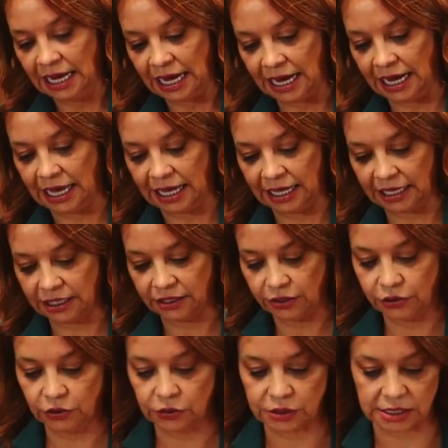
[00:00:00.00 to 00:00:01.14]
And
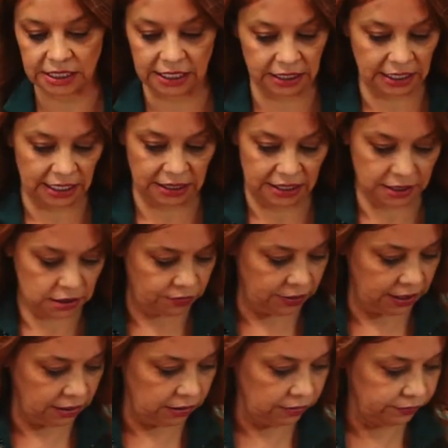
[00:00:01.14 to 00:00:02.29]
you'll see that this
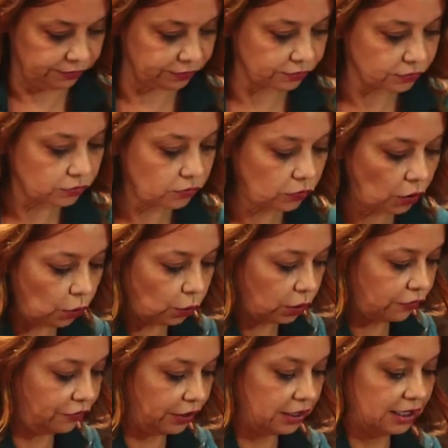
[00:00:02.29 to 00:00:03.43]
meal can
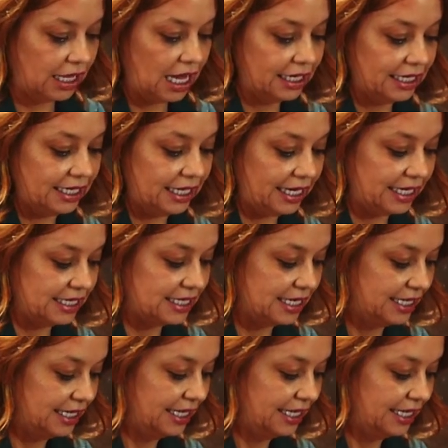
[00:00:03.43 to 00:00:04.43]
fill a lot of needs.